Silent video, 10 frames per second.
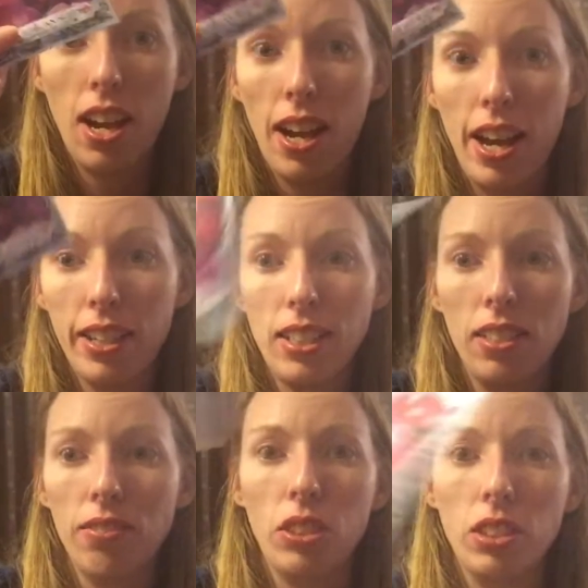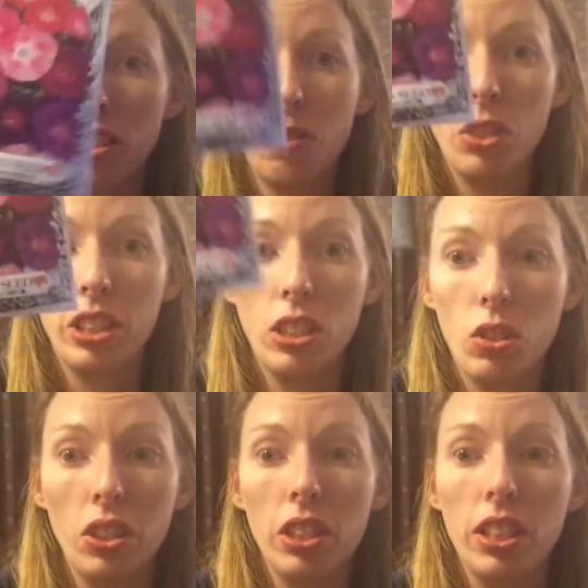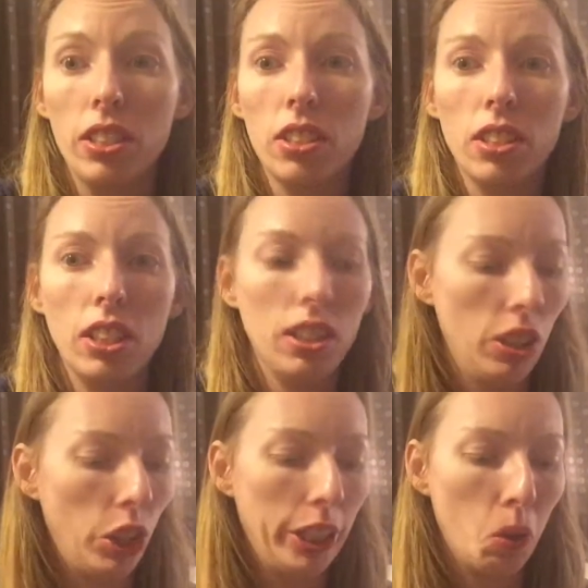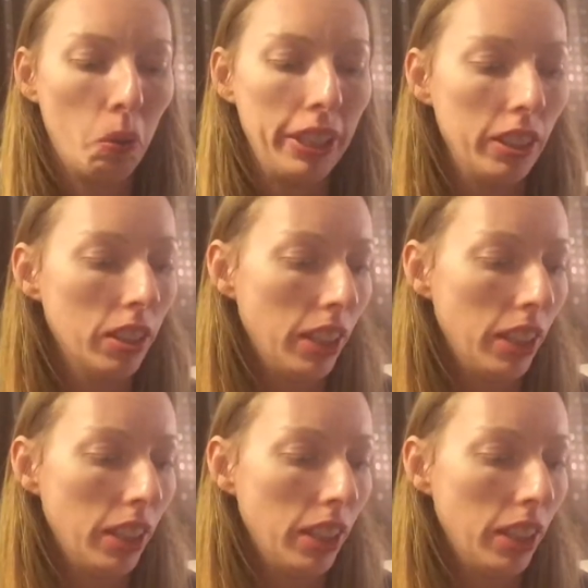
Uh, I can, for some reason, grow these. They're like a weed.